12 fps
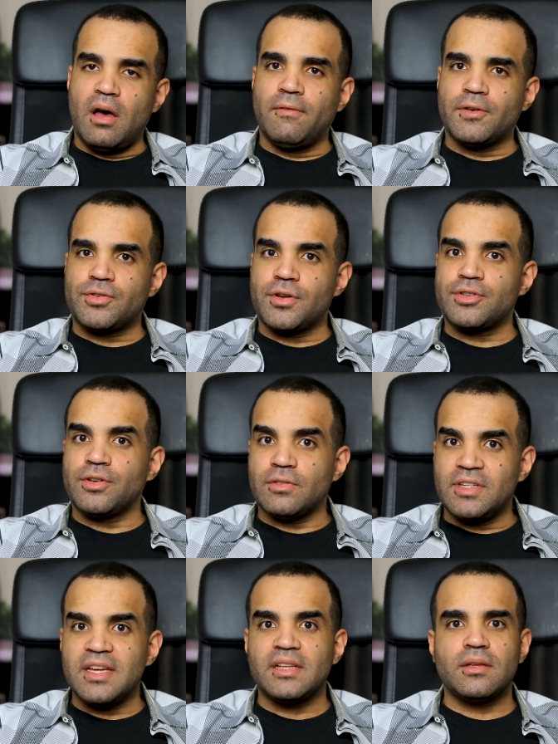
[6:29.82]
a traditional
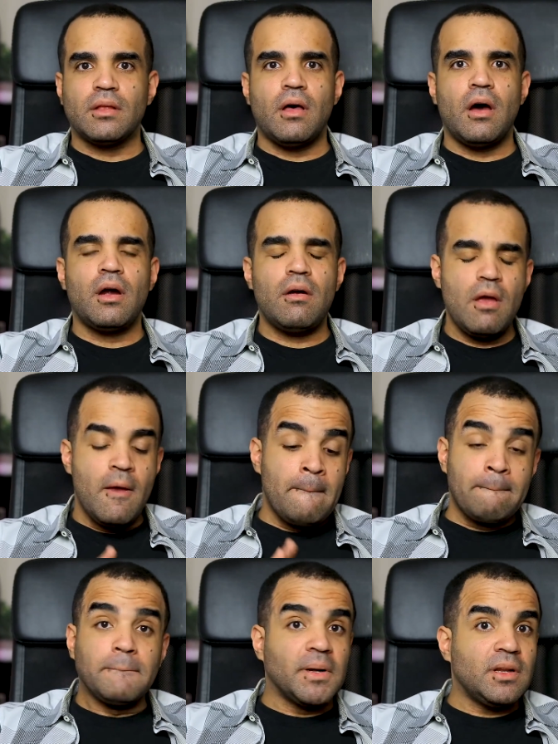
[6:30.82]
DSLR,
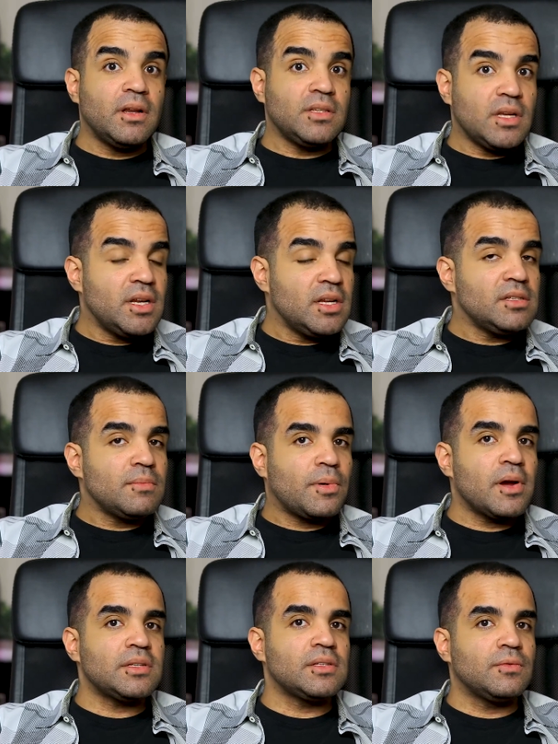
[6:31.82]
but it is
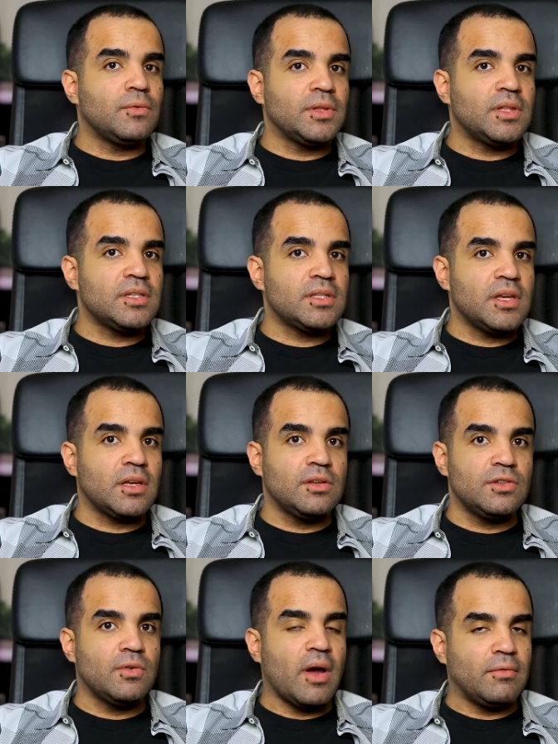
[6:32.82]
impressive what this thing
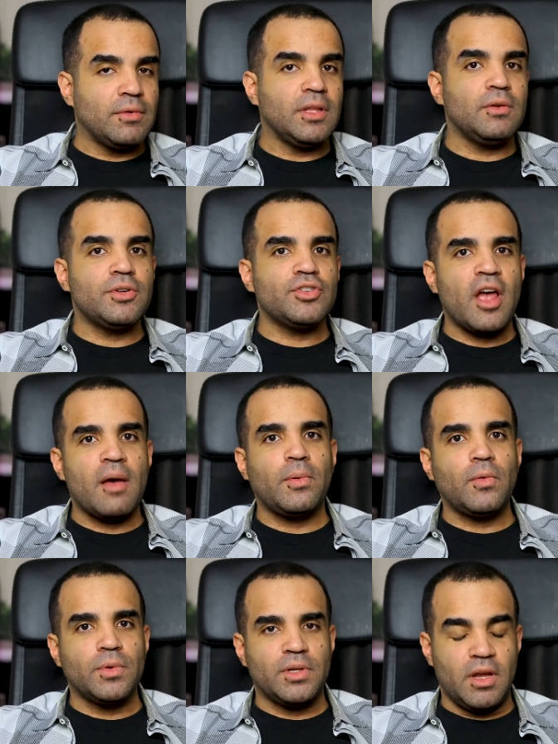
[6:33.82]
can do. I really wish
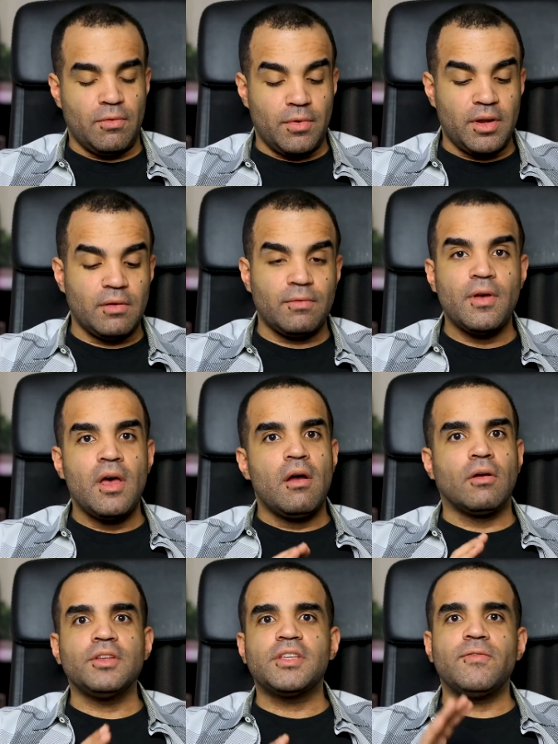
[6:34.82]
Apple would get rid of,
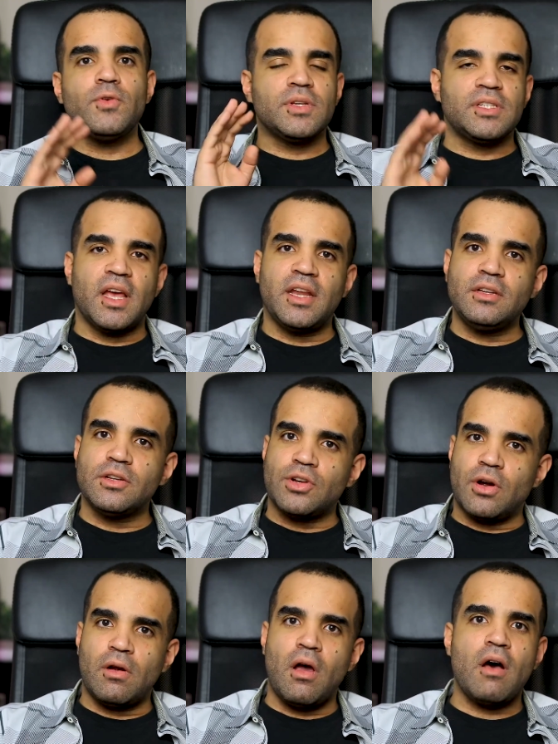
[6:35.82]
or at least give you a setting to
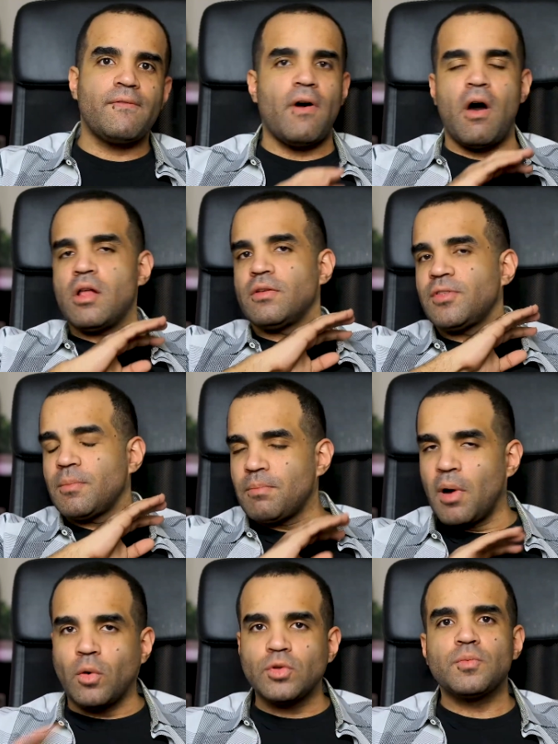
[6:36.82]
turn off all of the
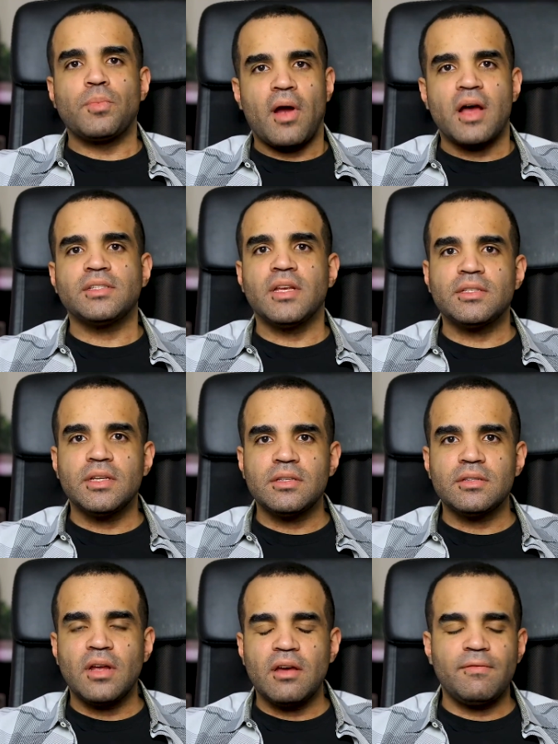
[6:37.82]
post-processing
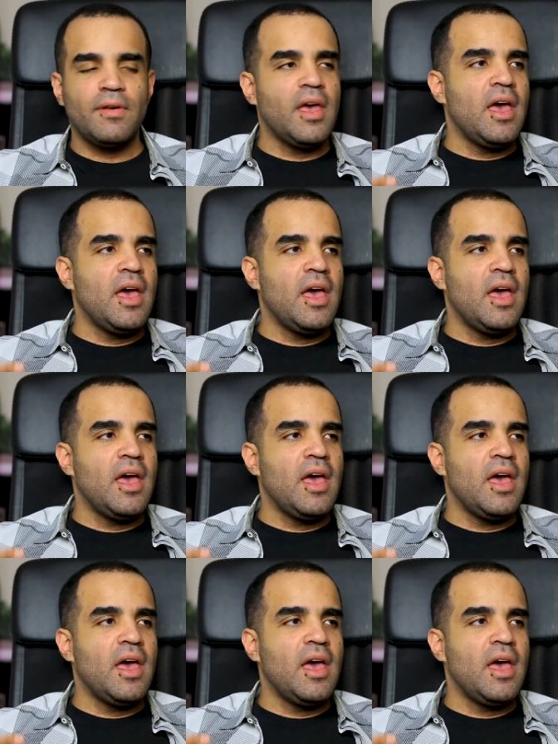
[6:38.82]
stuff